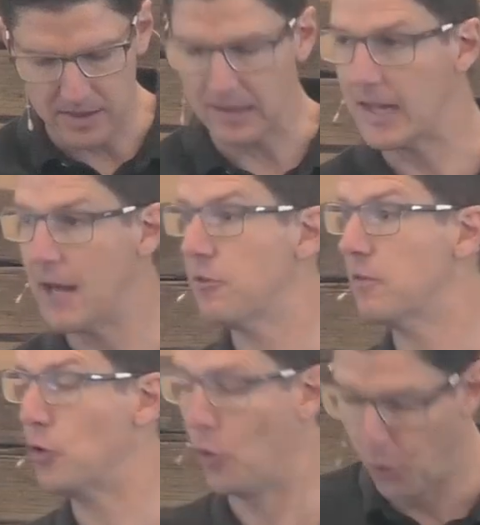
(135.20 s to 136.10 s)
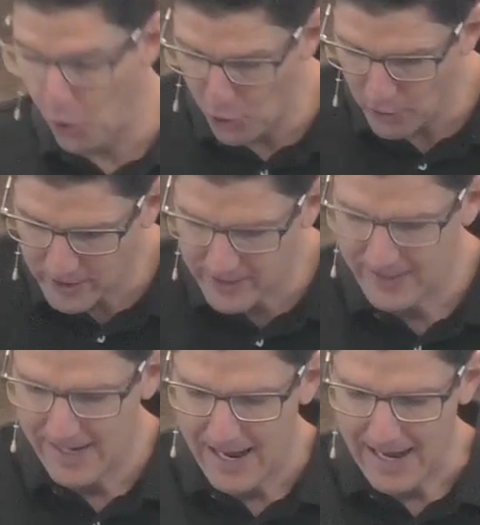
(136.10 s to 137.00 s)
the love of your work.
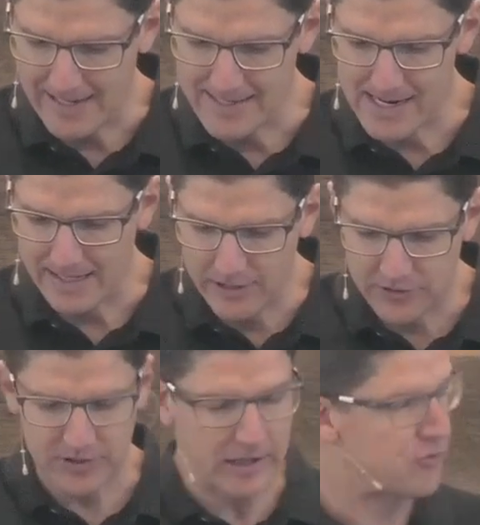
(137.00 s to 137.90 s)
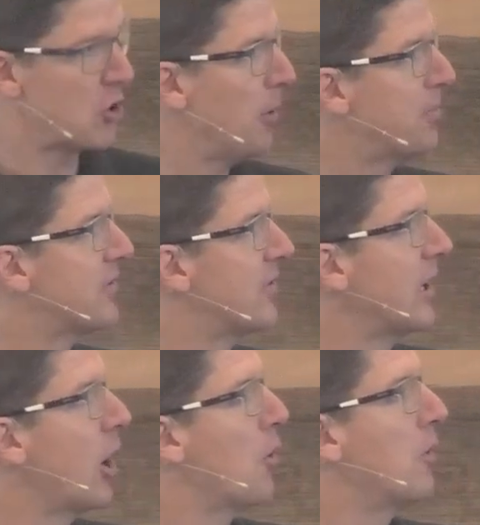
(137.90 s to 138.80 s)
And uh, here's Steve Jobs,
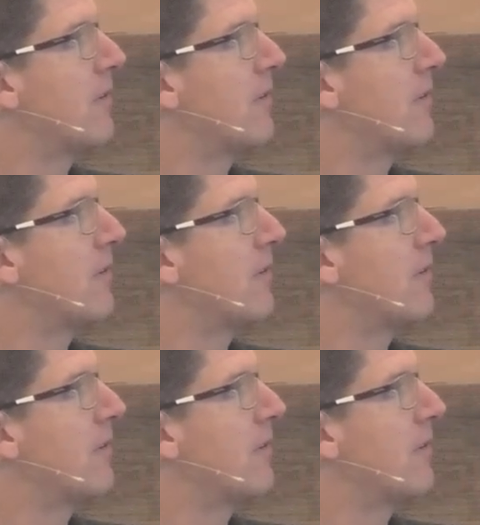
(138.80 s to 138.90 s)
CEO